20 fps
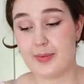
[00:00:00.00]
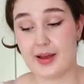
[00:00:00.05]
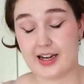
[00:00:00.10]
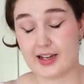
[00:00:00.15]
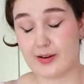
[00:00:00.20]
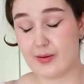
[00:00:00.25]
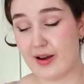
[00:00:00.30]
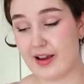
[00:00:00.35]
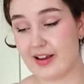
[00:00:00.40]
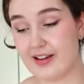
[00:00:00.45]

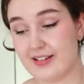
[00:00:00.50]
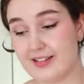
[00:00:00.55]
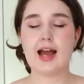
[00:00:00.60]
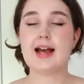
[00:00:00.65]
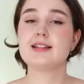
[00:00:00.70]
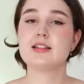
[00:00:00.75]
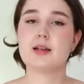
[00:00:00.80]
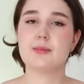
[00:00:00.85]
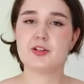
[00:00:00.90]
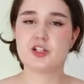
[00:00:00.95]
Anyway,
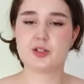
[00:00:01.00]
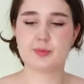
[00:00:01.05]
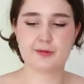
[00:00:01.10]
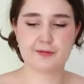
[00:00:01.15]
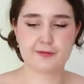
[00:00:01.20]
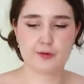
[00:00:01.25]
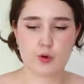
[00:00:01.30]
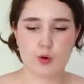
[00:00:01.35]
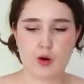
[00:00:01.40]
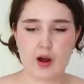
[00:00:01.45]
as I mentioned
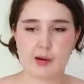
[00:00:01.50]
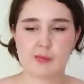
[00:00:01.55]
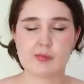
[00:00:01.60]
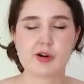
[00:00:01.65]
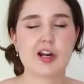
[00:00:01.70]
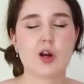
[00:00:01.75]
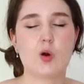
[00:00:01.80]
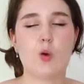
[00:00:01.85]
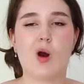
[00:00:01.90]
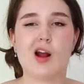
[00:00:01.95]
before, I'm
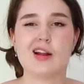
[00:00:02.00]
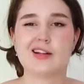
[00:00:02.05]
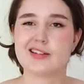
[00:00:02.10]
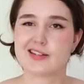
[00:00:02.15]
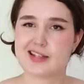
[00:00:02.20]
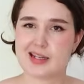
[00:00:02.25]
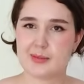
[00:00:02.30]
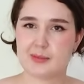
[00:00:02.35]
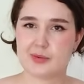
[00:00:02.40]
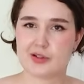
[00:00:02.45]
wearing quite
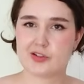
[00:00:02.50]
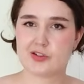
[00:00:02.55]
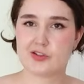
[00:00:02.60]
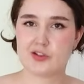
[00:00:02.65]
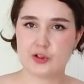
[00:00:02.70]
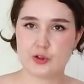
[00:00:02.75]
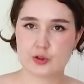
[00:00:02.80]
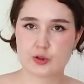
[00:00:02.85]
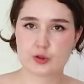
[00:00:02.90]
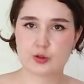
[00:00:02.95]
seamless
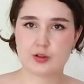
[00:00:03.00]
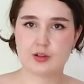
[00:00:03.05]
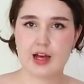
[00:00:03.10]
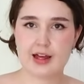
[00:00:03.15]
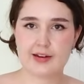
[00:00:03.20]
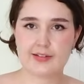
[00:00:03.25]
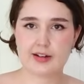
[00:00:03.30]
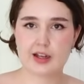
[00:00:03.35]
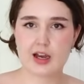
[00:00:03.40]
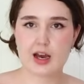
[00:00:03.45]
neutral
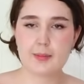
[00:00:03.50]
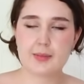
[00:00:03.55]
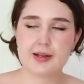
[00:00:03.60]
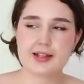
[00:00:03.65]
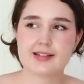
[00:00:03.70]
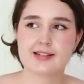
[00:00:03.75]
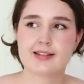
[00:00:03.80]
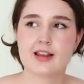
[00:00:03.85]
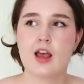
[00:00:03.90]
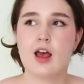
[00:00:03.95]

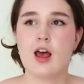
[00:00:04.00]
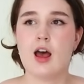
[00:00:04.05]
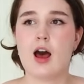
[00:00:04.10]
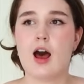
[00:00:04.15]
undergarments.